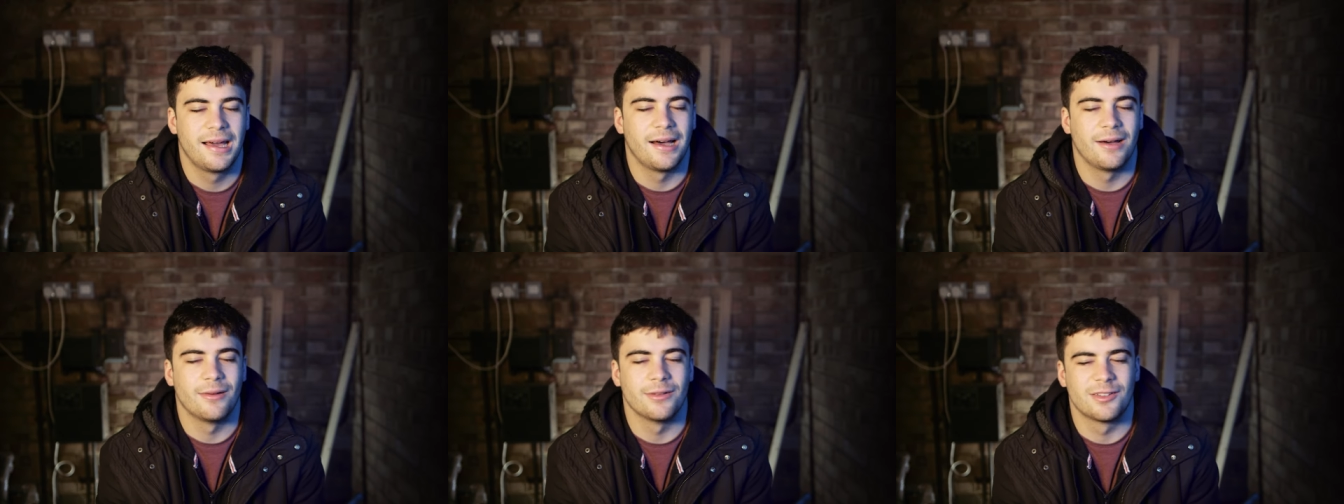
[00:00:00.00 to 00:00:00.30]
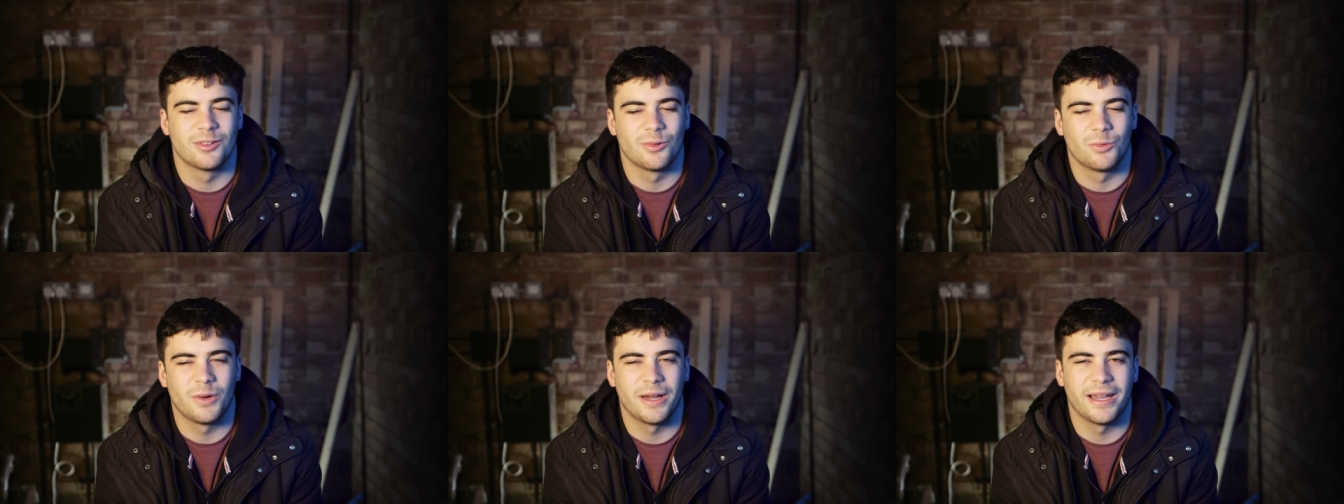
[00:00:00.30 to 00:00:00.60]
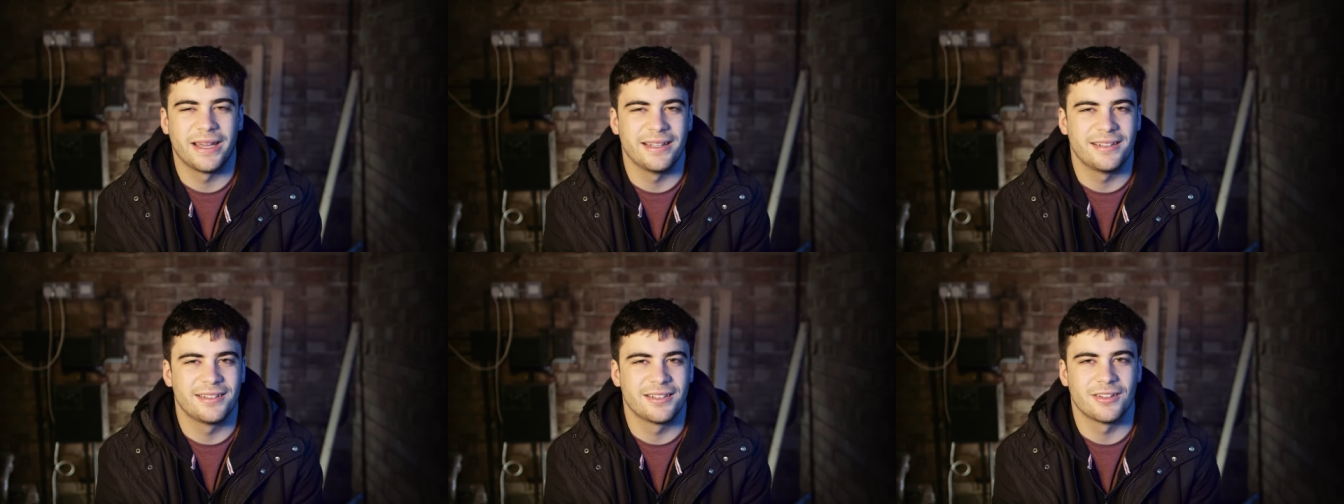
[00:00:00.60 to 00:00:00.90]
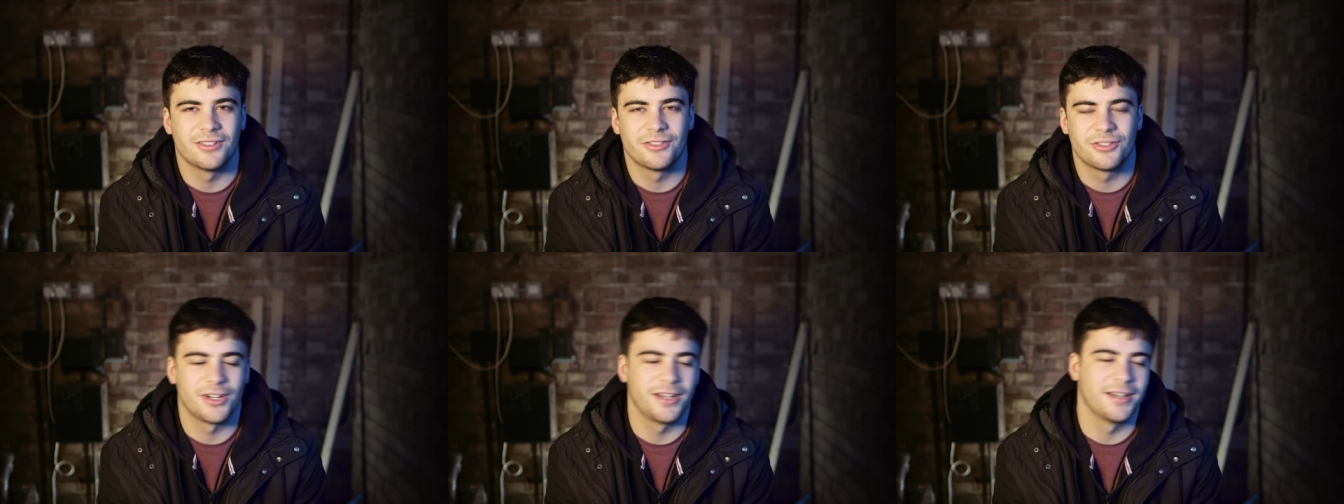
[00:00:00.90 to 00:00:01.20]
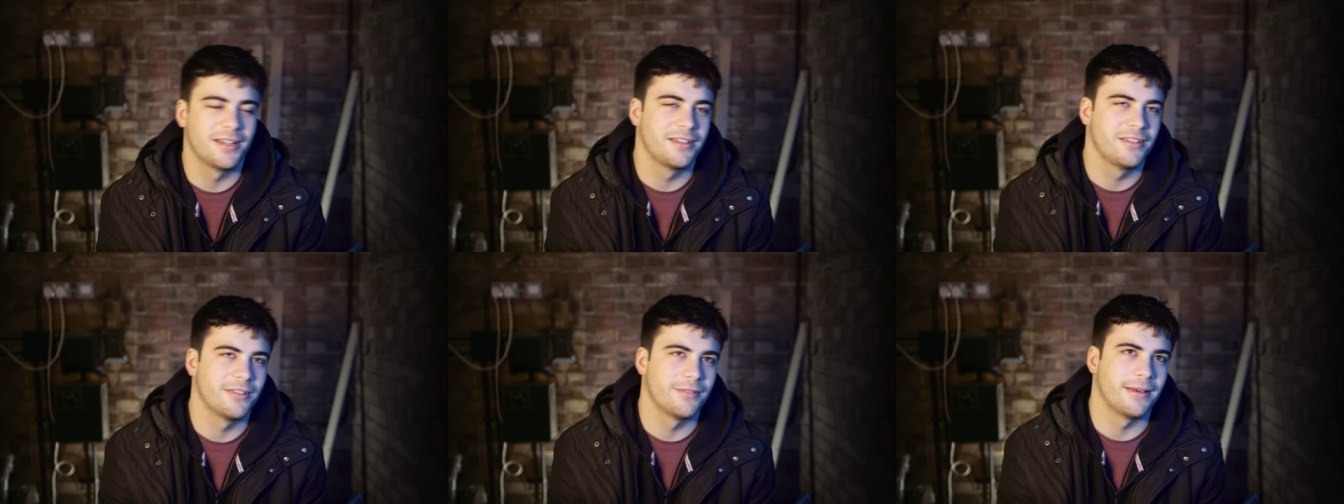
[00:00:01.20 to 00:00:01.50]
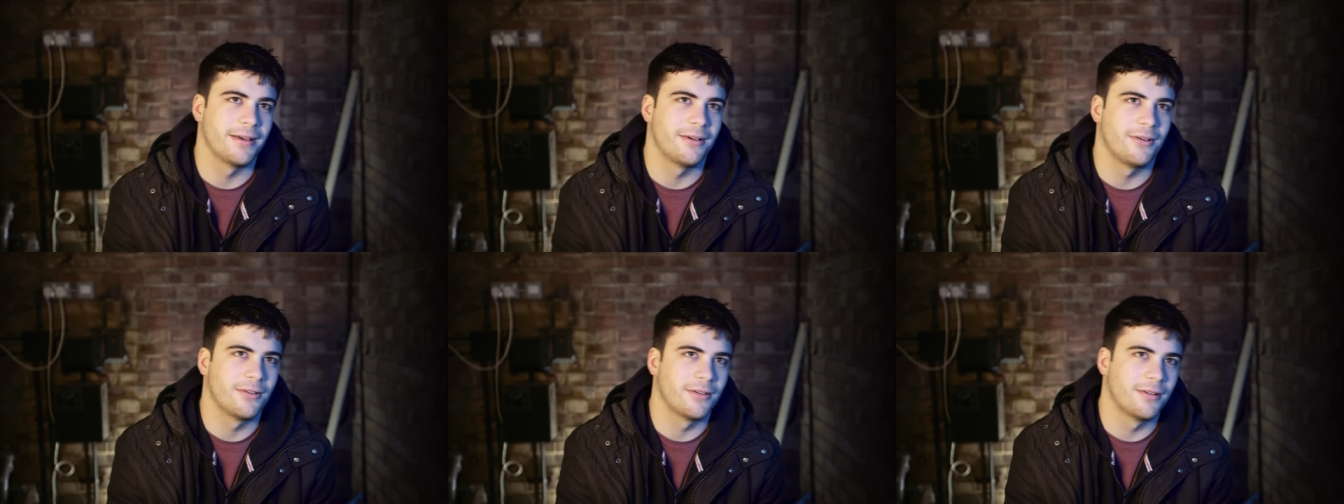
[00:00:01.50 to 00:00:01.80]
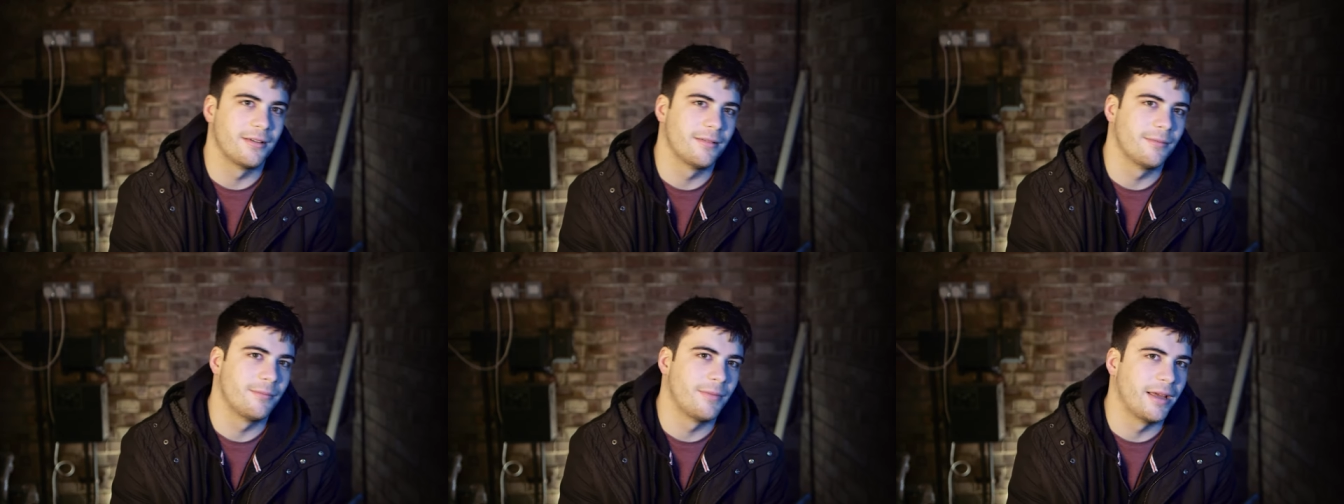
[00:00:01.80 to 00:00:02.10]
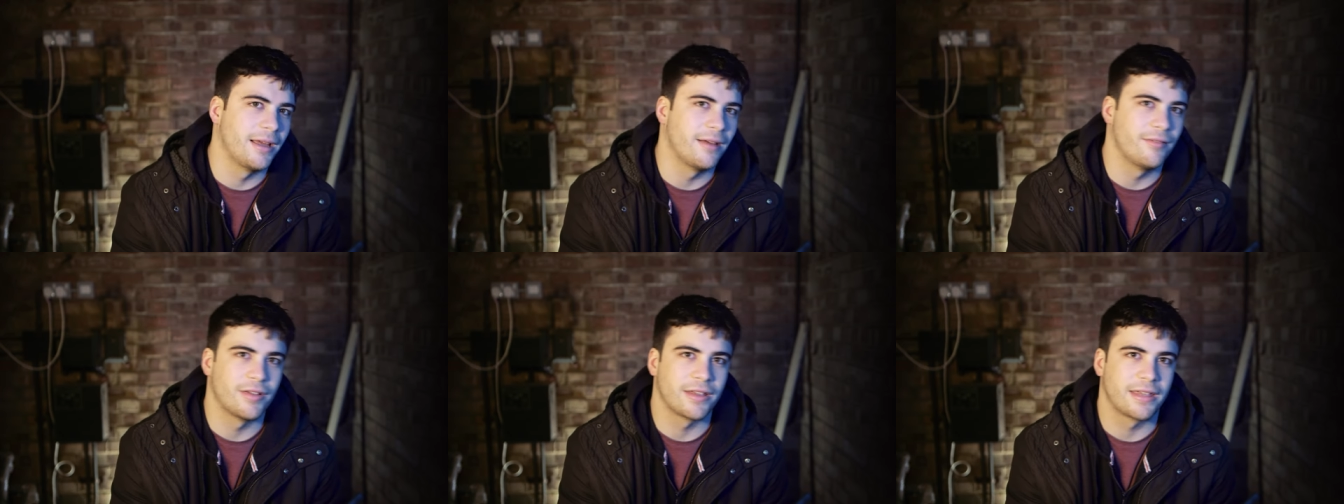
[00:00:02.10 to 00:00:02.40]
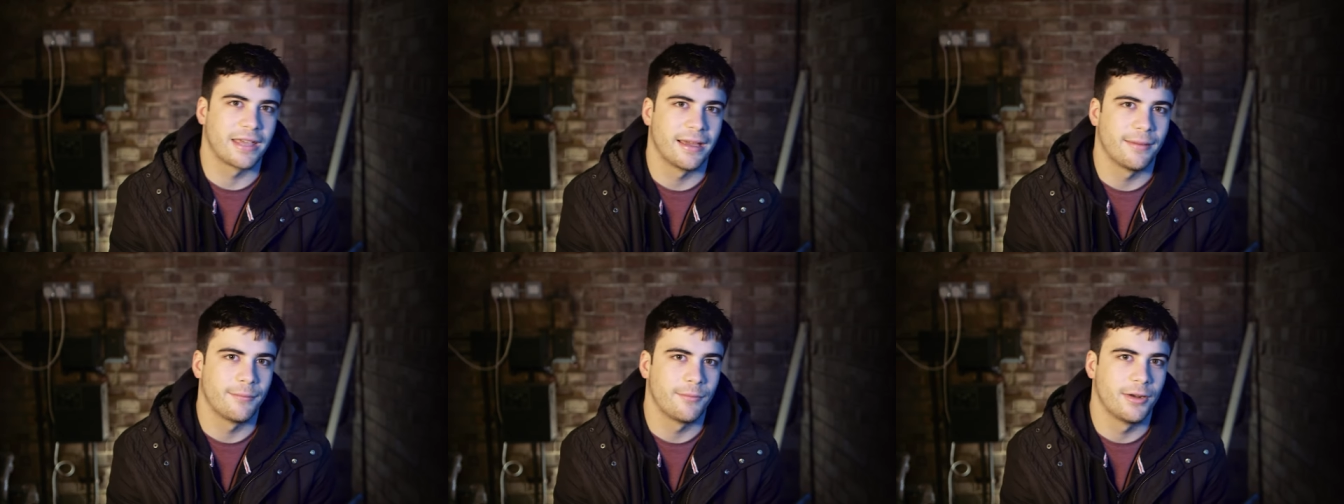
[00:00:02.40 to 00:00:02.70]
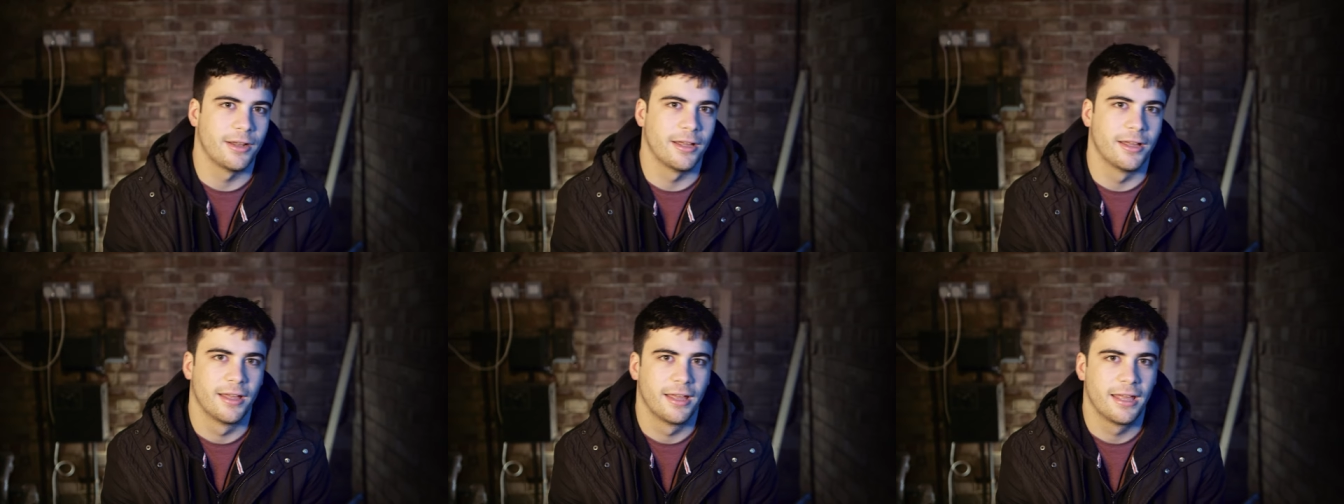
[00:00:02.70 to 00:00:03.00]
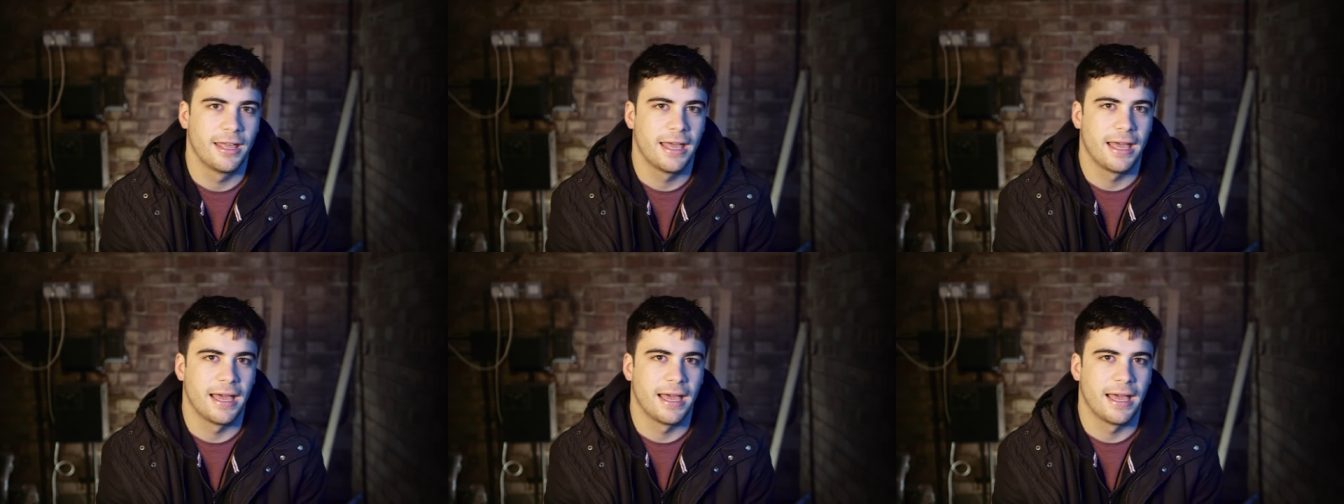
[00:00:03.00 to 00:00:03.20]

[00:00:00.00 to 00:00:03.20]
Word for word: I was away, so I was trying to do it on my other camera,